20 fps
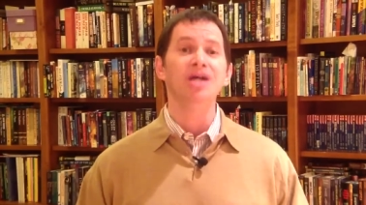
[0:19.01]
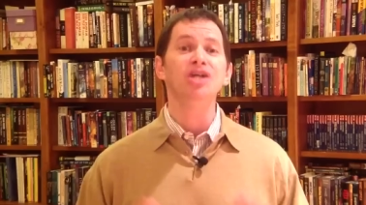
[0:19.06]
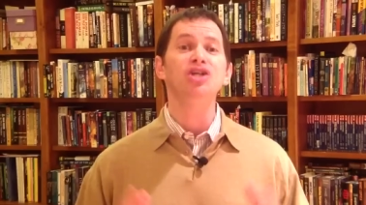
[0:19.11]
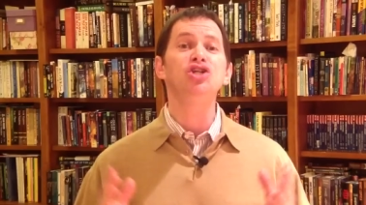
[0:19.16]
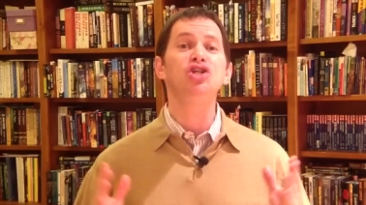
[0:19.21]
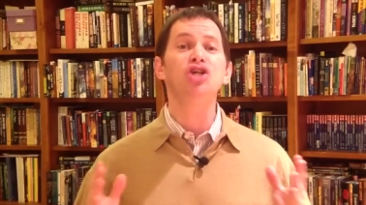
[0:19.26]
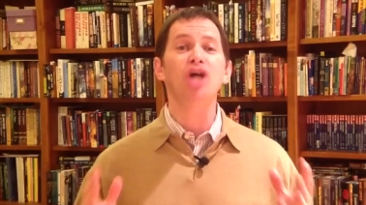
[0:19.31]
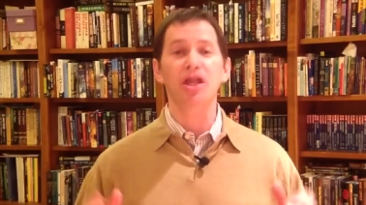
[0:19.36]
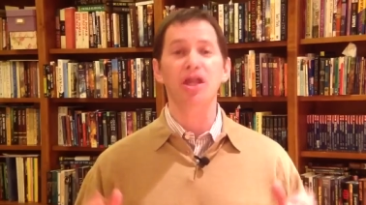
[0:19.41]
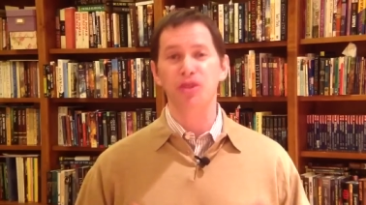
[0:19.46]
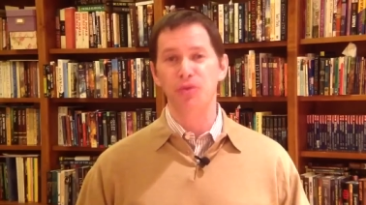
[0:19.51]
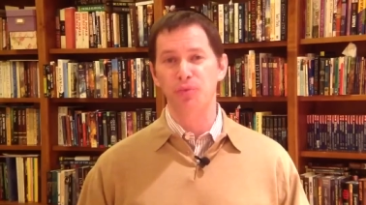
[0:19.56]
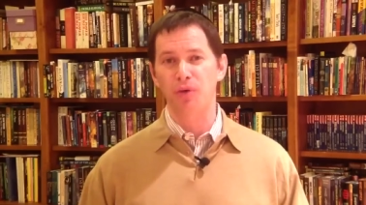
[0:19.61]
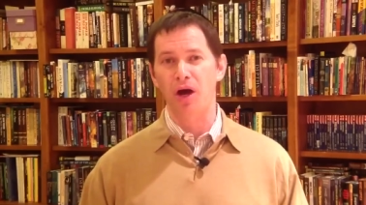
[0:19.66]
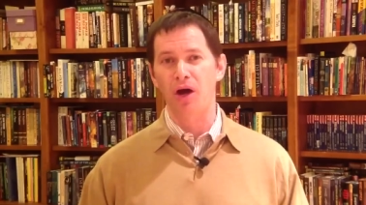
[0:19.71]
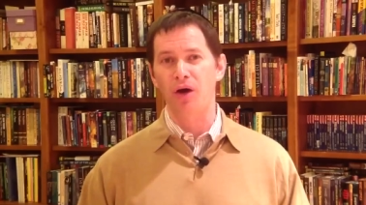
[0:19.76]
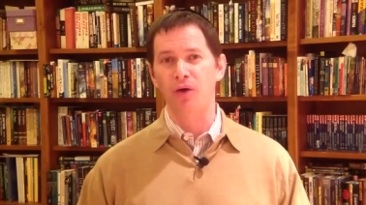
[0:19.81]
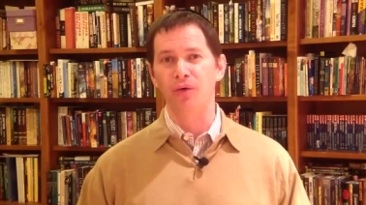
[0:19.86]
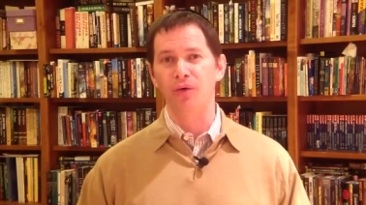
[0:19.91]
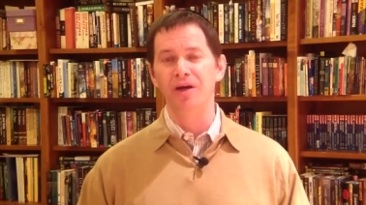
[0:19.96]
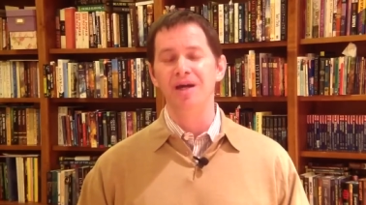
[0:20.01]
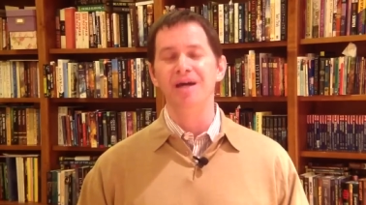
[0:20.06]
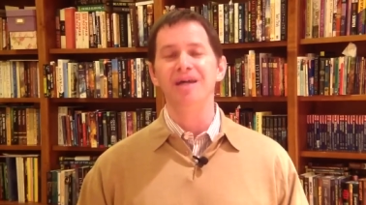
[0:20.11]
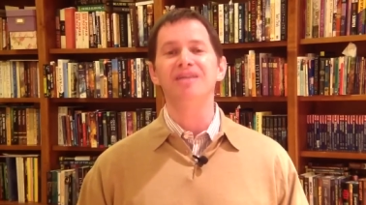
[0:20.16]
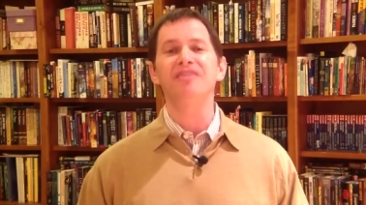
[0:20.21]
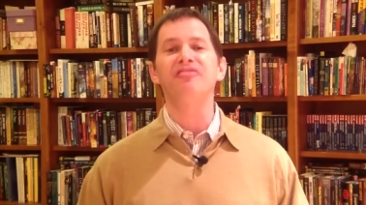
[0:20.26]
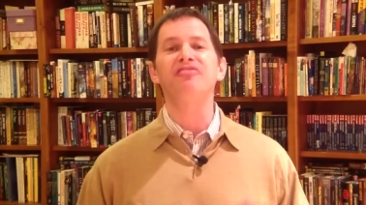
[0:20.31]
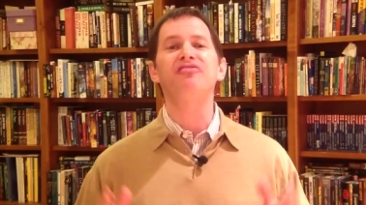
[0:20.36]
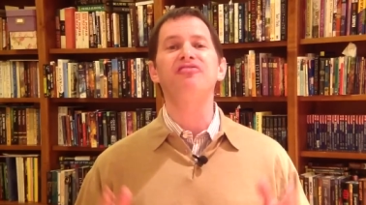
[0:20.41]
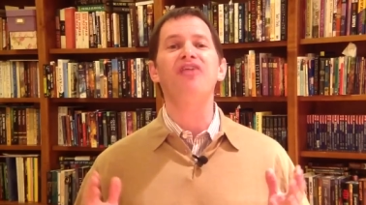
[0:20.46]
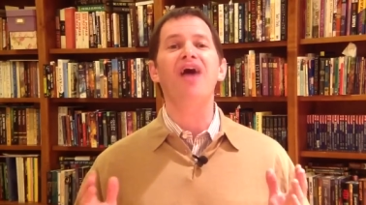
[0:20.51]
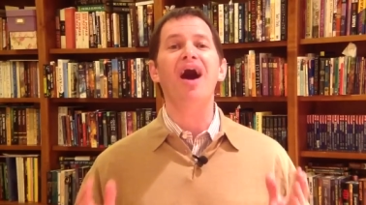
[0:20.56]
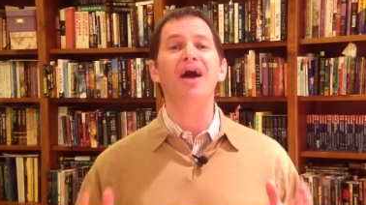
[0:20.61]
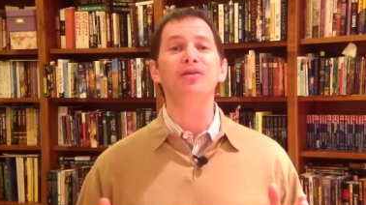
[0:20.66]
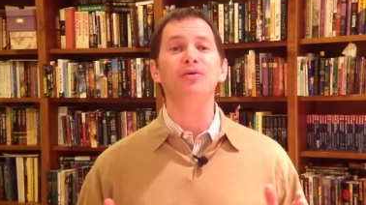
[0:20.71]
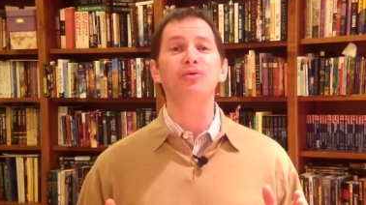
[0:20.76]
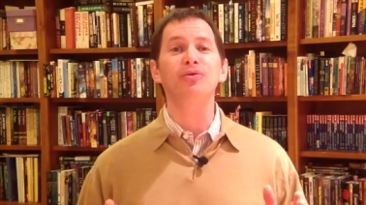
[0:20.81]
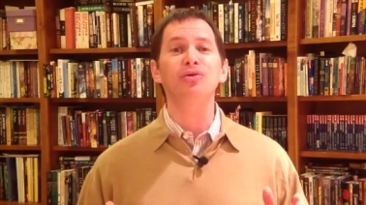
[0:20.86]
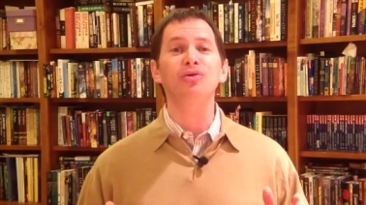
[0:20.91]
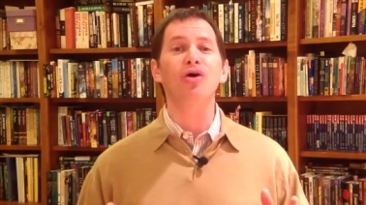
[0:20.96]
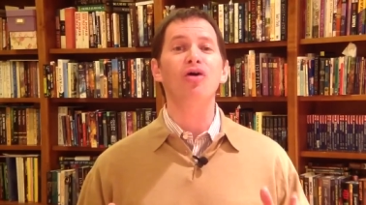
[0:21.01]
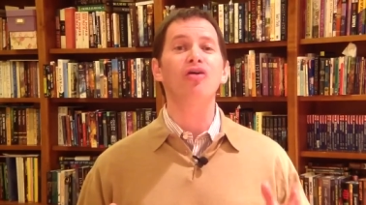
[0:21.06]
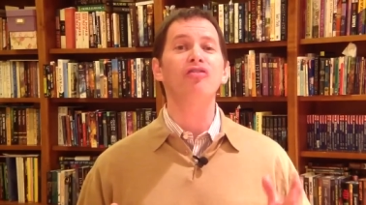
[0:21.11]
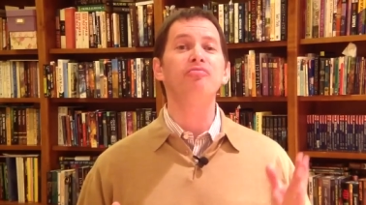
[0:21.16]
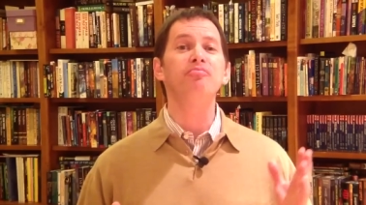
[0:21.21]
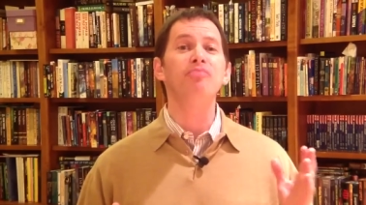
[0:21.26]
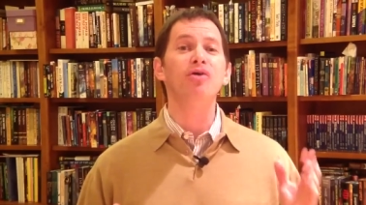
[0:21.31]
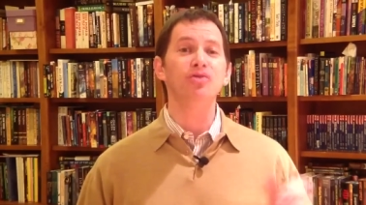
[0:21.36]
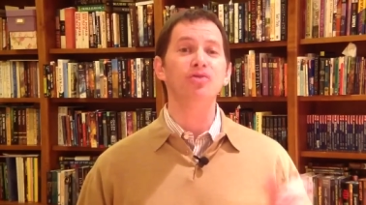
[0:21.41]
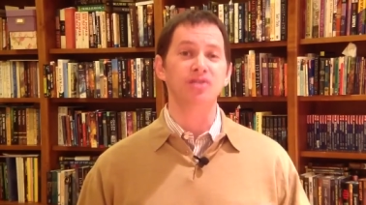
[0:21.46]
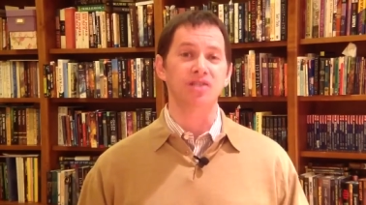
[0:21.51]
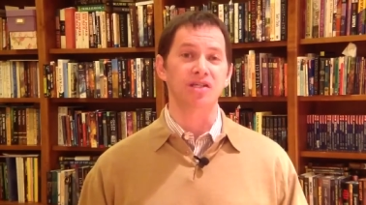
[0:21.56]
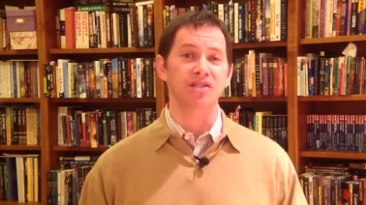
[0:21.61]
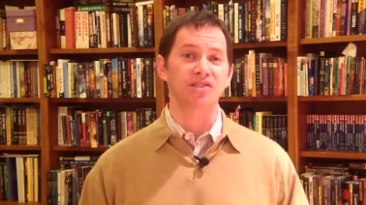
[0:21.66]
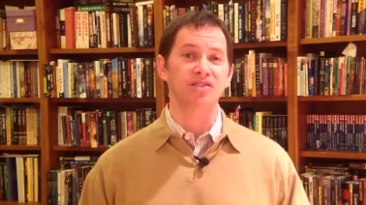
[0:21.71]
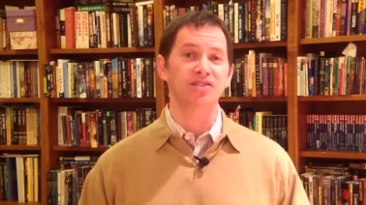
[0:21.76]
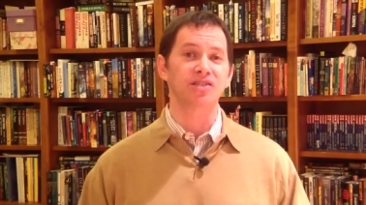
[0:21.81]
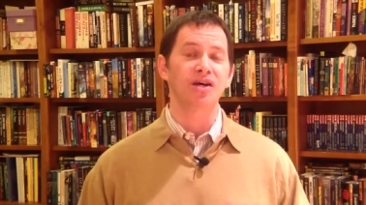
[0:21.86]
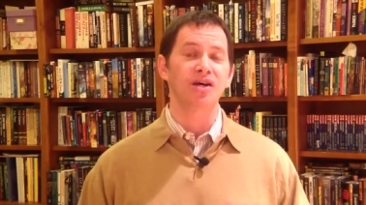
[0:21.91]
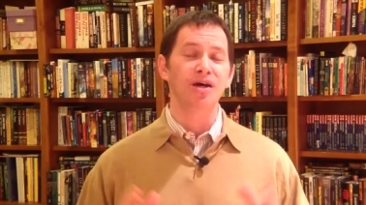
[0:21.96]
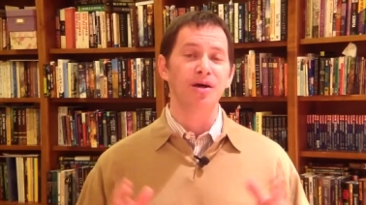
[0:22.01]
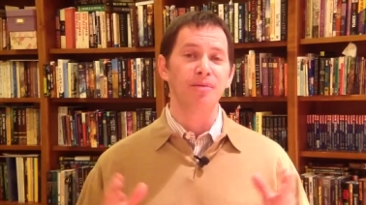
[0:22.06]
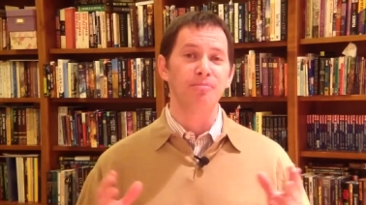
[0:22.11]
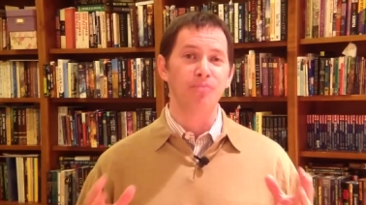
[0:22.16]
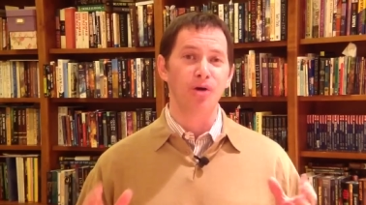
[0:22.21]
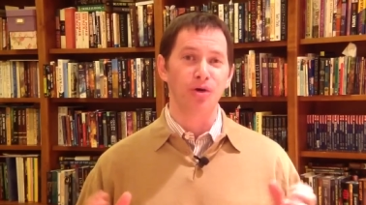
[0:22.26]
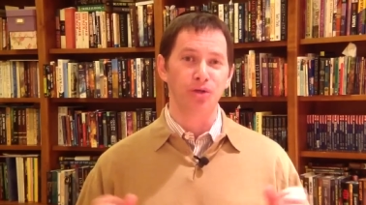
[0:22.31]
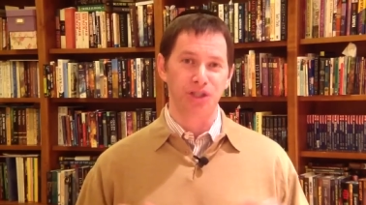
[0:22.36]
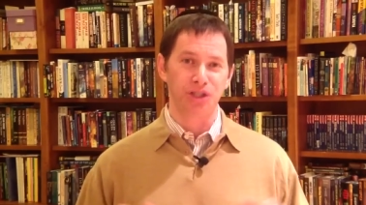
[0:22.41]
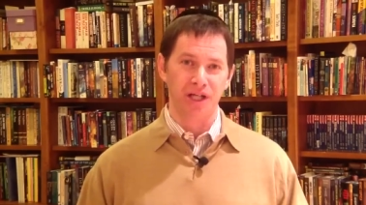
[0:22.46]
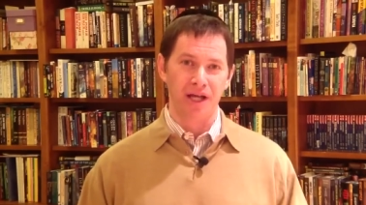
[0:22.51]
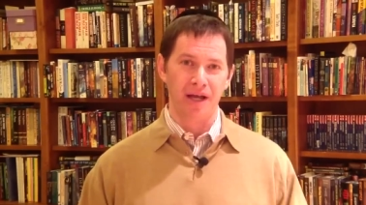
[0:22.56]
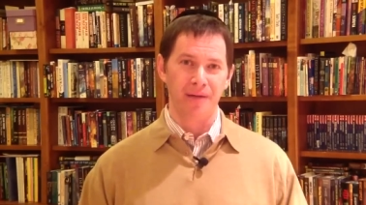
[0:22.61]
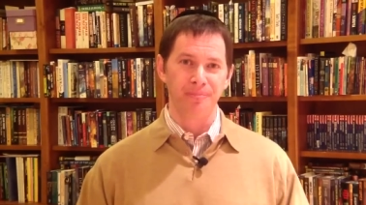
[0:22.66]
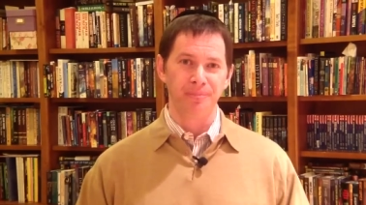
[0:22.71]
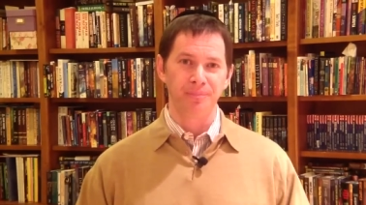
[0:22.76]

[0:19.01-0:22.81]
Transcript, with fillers: Jethro, the father in law of Moses, Moshe.